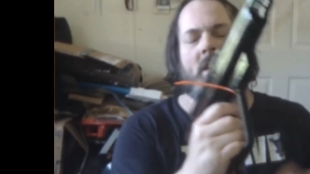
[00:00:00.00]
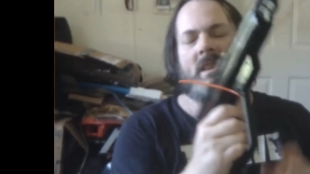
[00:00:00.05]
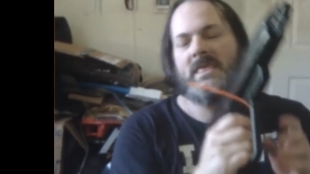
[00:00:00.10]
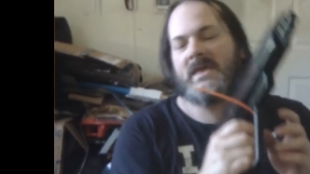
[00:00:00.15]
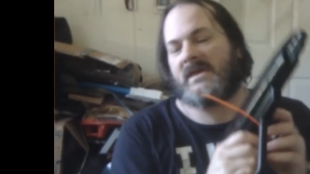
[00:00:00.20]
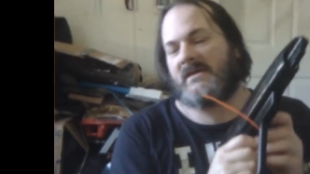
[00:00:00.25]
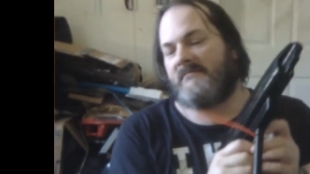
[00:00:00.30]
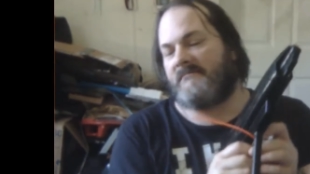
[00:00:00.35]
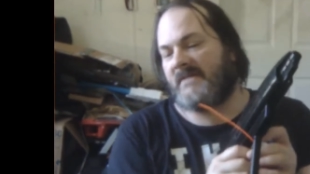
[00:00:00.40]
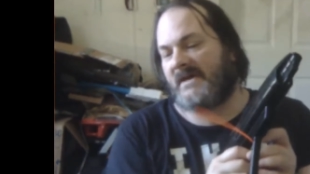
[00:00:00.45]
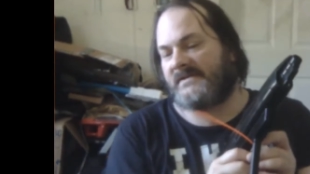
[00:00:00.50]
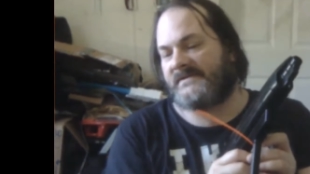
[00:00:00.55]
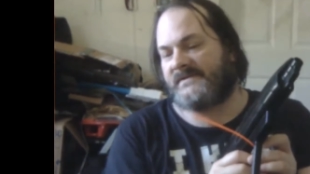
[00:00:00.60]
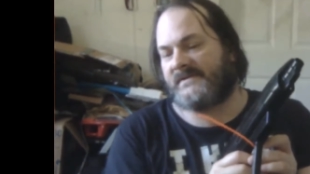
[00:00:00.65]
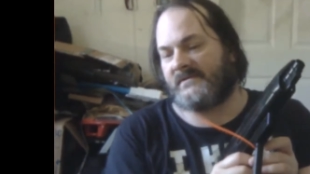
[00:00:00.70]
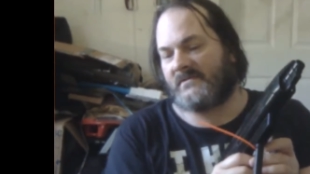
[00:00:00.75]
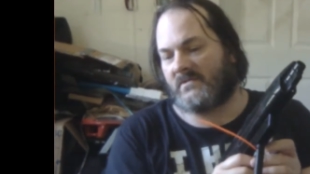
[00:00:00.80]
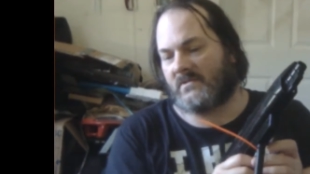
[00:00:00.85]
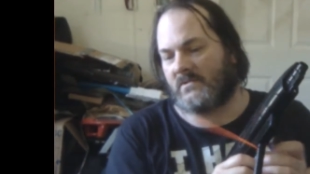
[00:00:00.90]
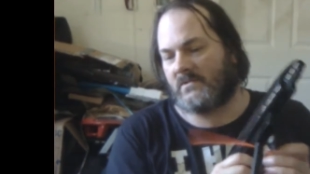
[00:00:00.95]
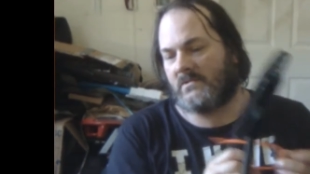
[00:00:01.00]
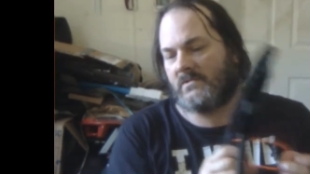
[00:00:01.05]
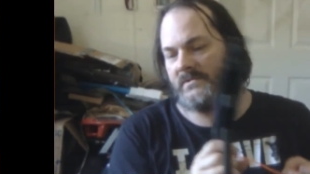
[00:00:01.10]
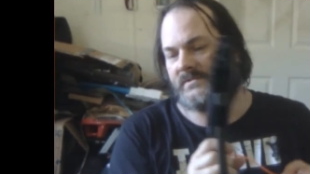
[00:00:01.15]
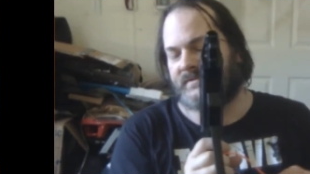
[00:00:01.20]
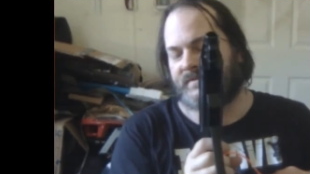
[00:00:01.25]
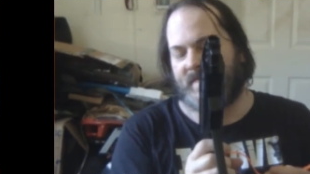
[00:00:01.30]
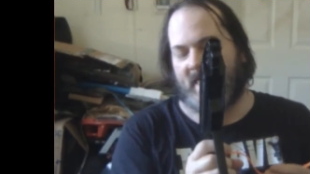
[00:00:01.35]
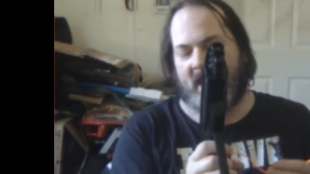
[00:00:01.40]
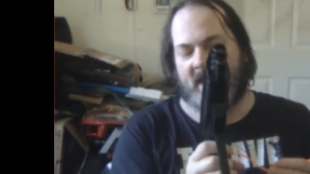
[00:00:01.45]
convention
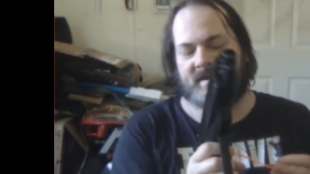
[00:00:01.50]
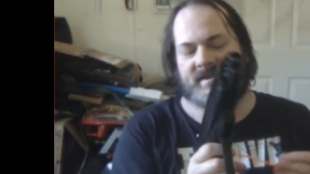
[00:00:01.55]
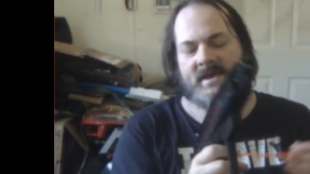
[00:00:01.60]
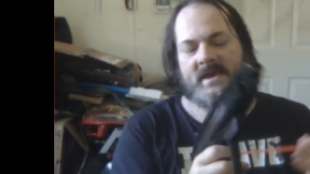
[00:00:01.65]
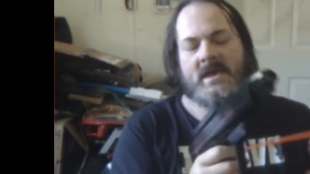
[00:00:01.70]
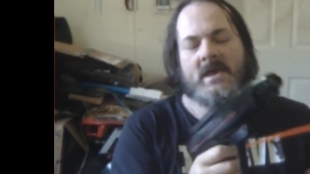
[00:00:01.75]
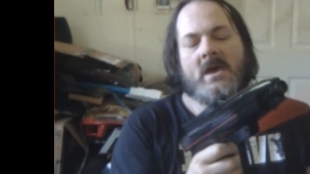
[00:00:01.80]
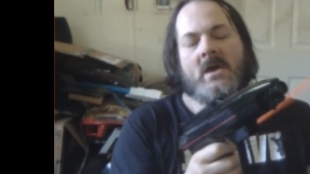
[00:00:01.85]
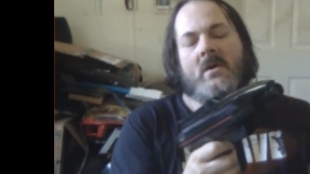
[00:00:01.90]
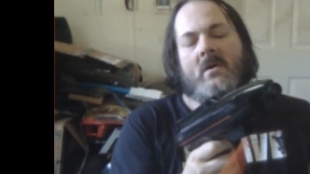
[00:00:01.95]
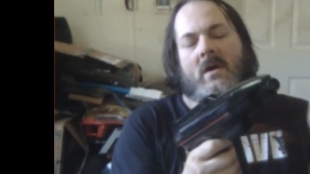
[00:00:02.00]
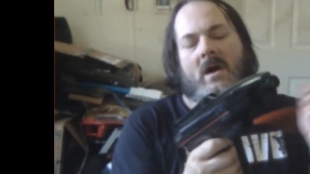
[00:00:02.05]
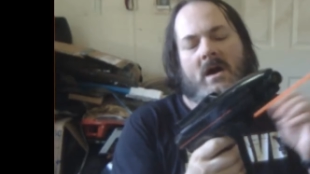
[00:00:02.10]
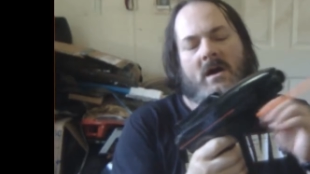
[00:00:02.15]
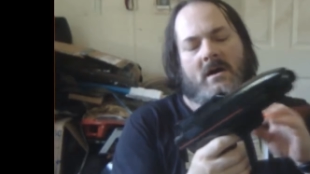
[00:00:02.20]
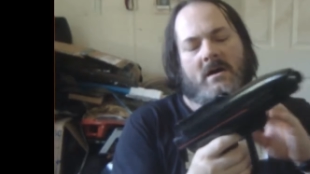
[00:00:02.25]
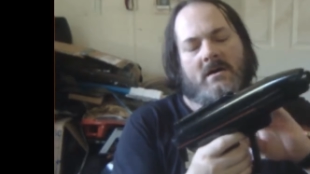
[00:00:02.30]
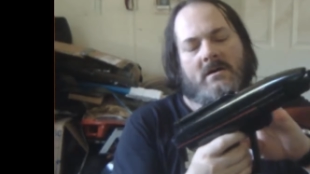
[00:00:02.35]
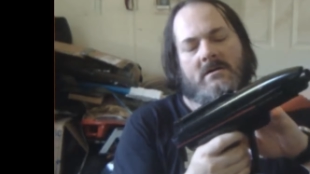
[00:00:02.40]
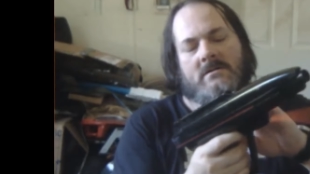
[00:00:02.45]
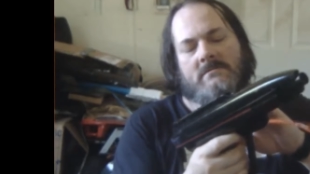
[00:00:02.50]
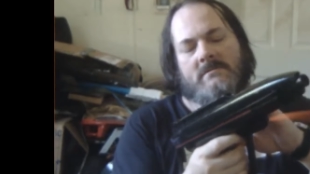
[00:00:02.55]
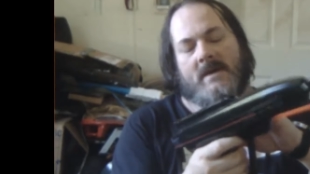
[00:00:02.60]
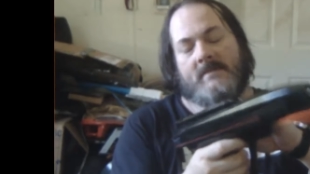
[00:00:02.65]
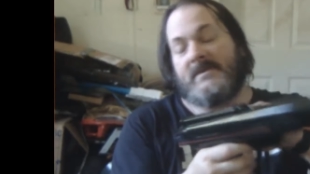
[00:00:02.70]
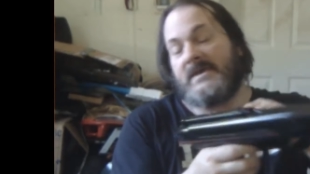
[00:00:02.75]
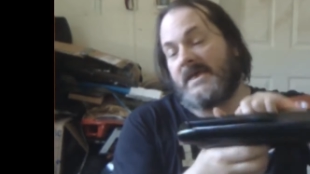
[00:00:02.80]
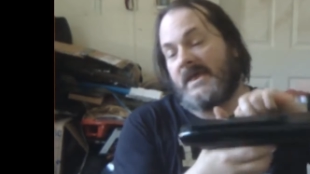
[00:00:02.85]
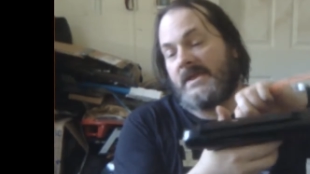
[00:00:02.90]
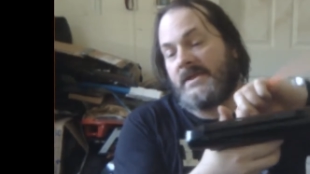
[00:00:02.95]
rules that, I
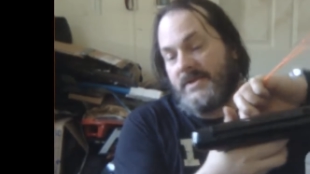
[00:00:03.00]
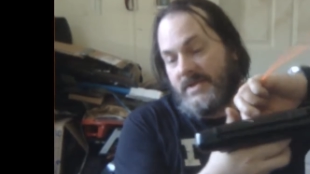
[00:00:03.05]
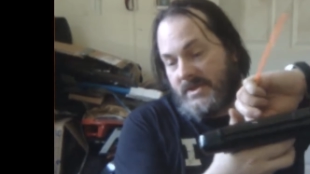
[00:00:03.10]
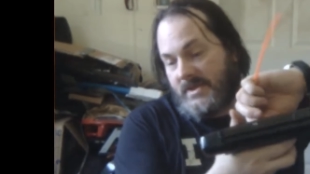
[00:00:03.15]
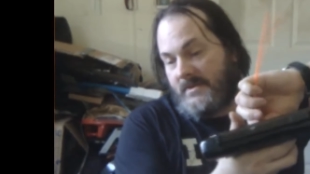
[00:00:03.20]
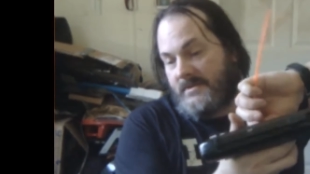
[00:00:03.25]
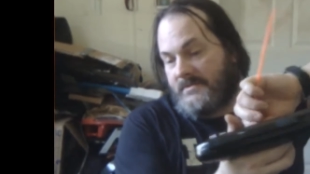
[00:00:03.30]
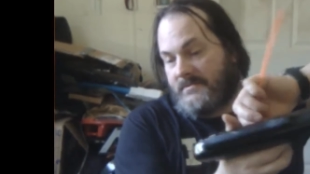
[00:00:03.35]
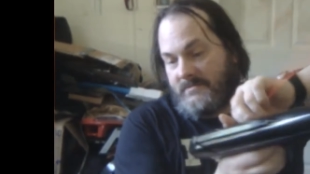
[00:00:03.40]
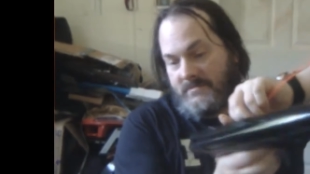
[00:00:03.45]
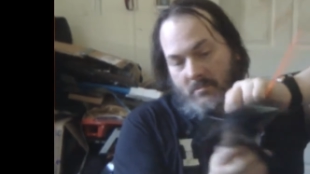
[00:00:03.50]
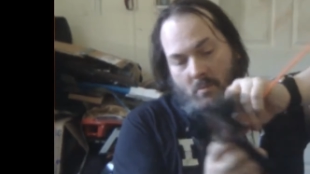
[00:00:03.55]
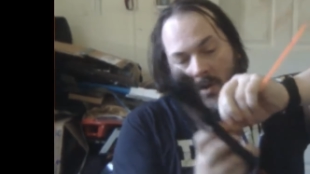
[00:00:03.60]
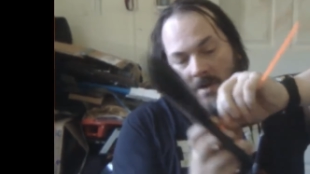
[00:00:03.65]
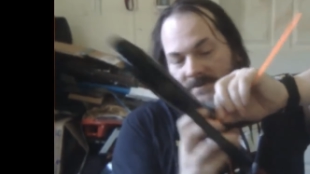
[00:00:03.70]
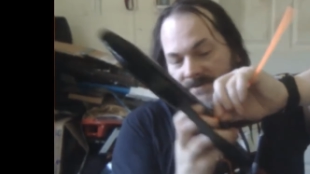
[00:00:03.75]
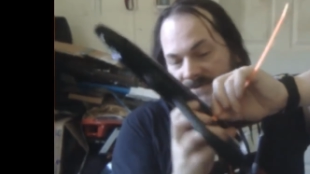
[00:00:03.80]
mean, and once